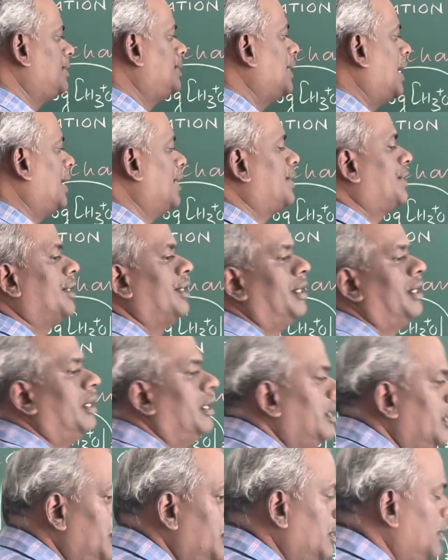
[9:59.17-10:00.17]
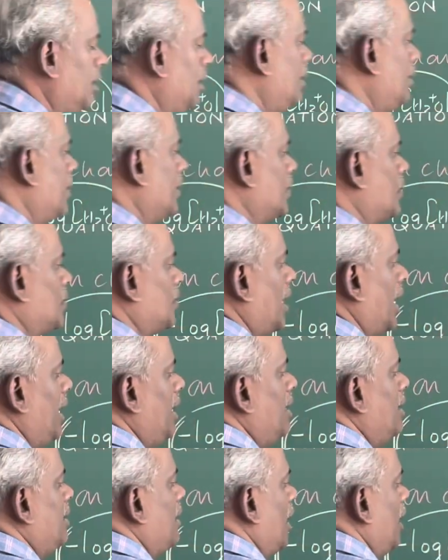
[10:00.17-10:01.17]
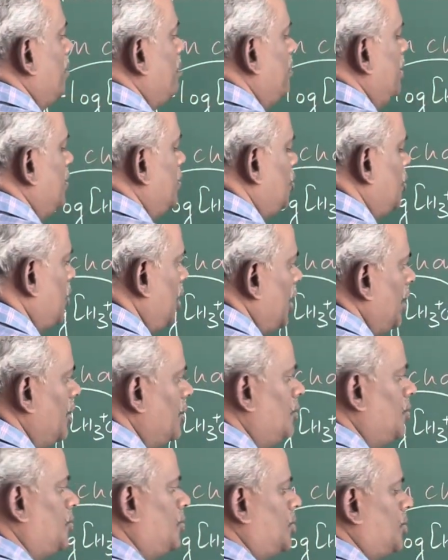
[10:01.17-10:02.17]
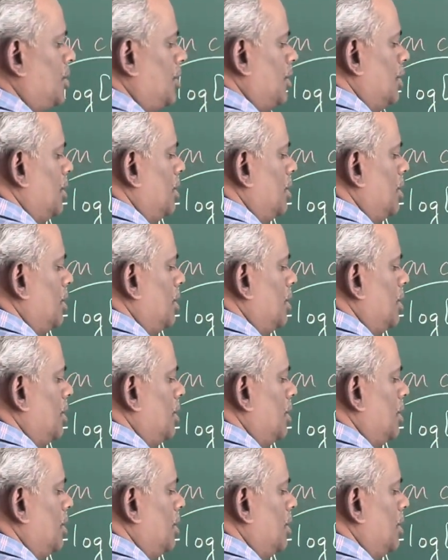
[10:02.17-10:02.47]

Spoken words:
that, the sign can be changed